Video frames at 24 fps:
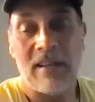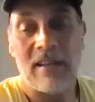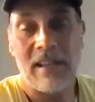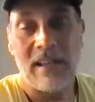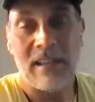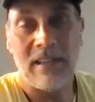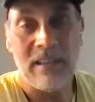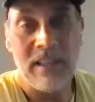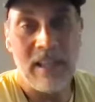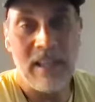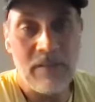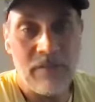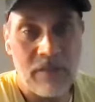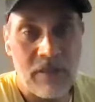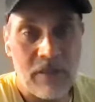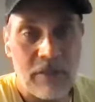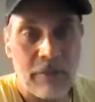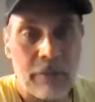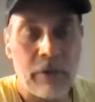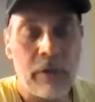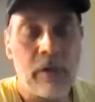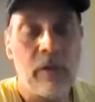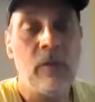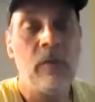as I leafed
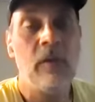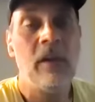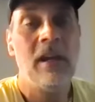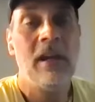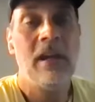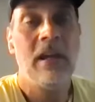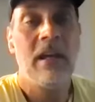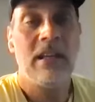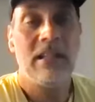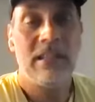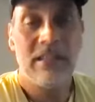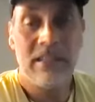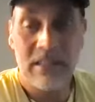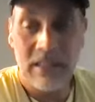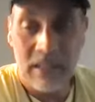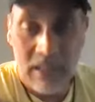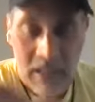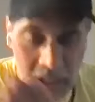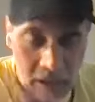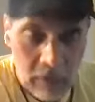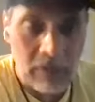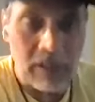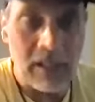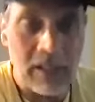through
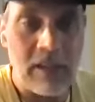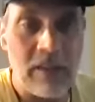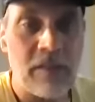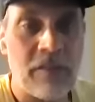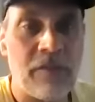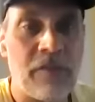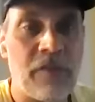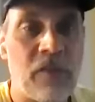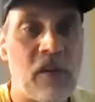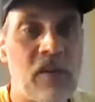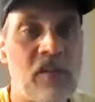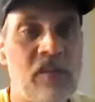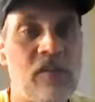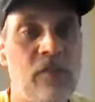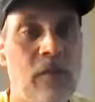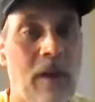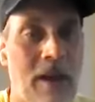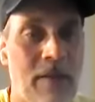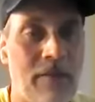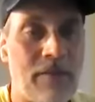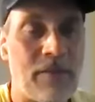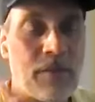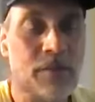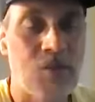literally the first
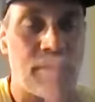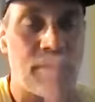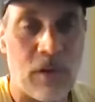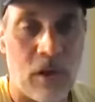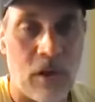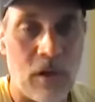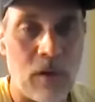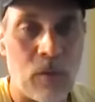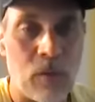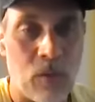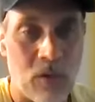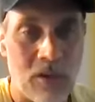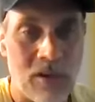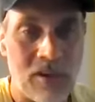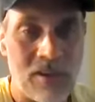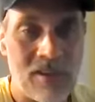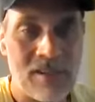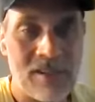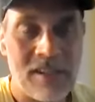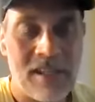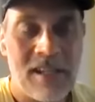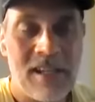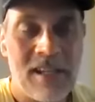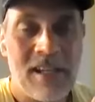draft of Star
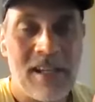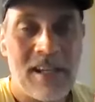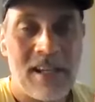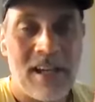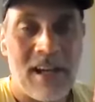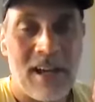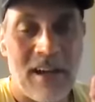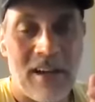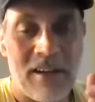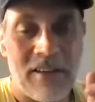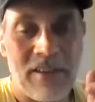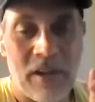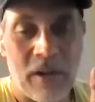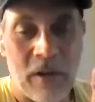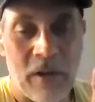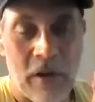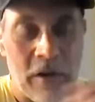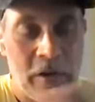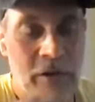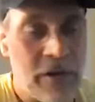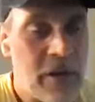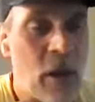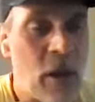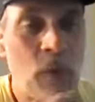Wars, there
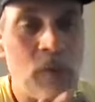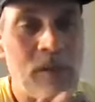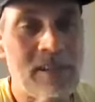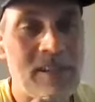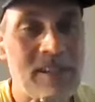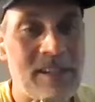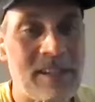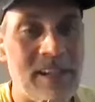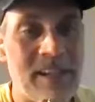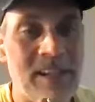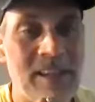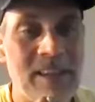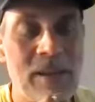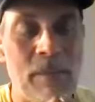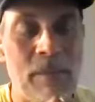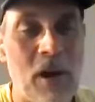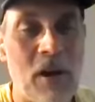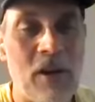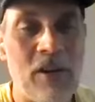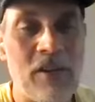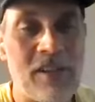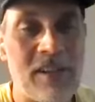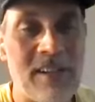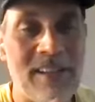are notes in the
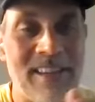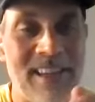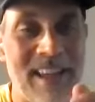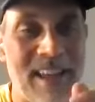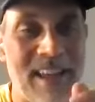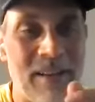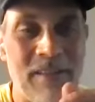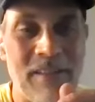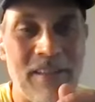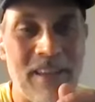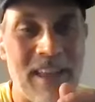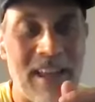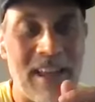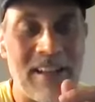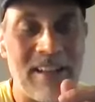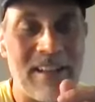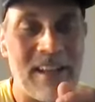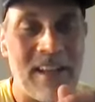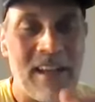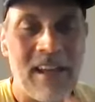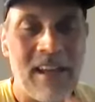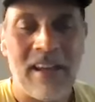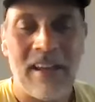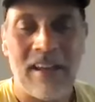margin that
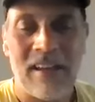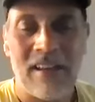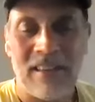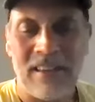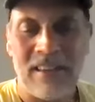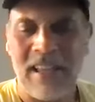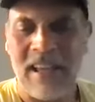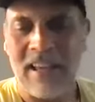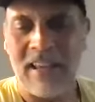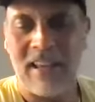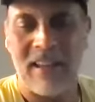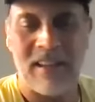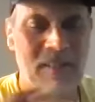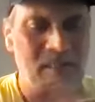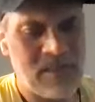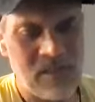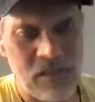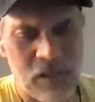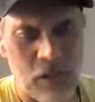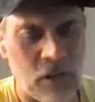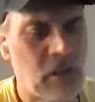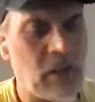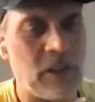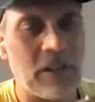like
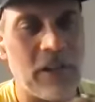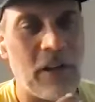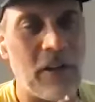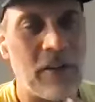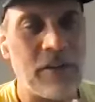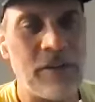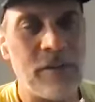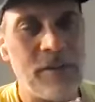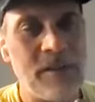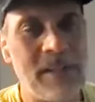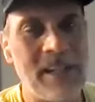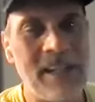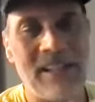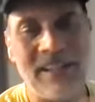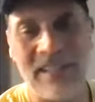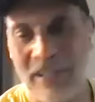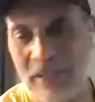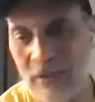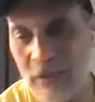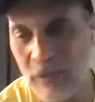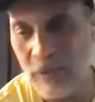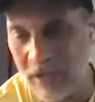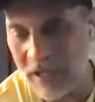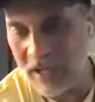circled
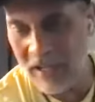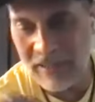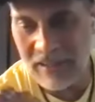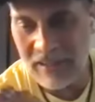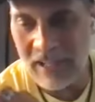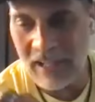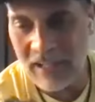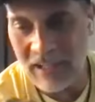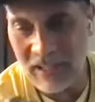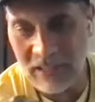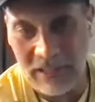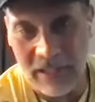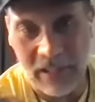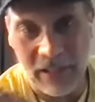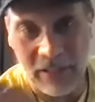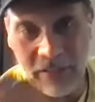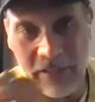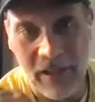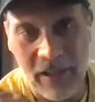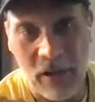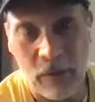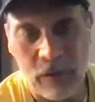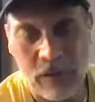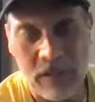R2D2 and like a little
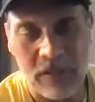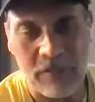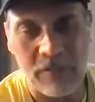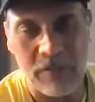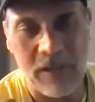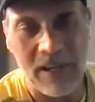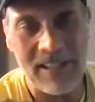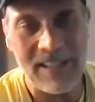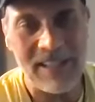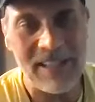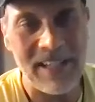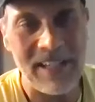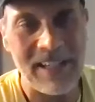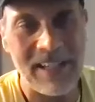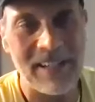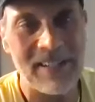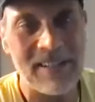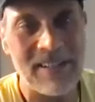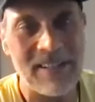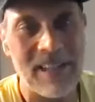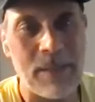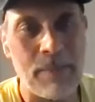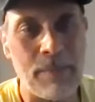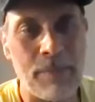note of
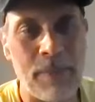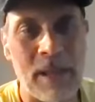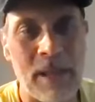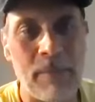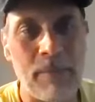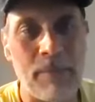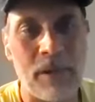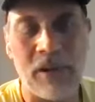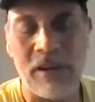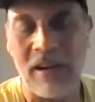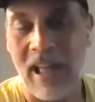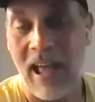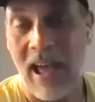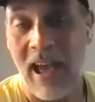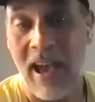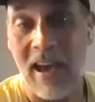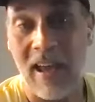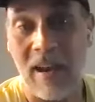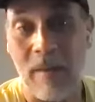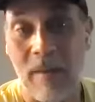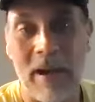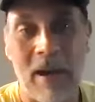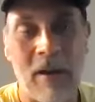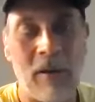ideas that Ben Burtt
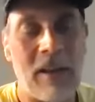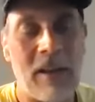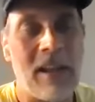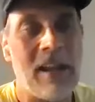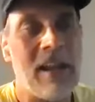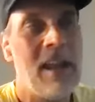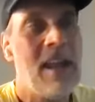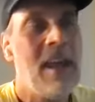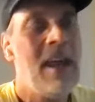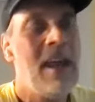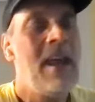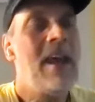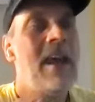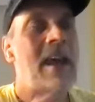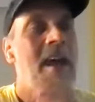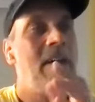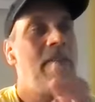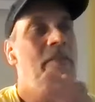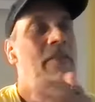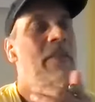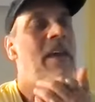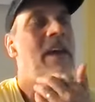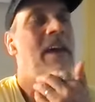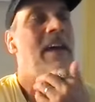had about it.
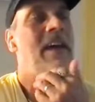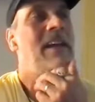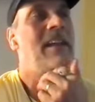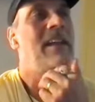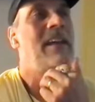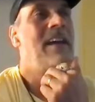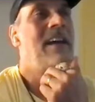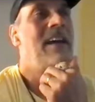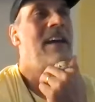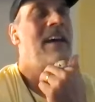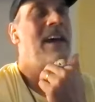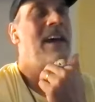And then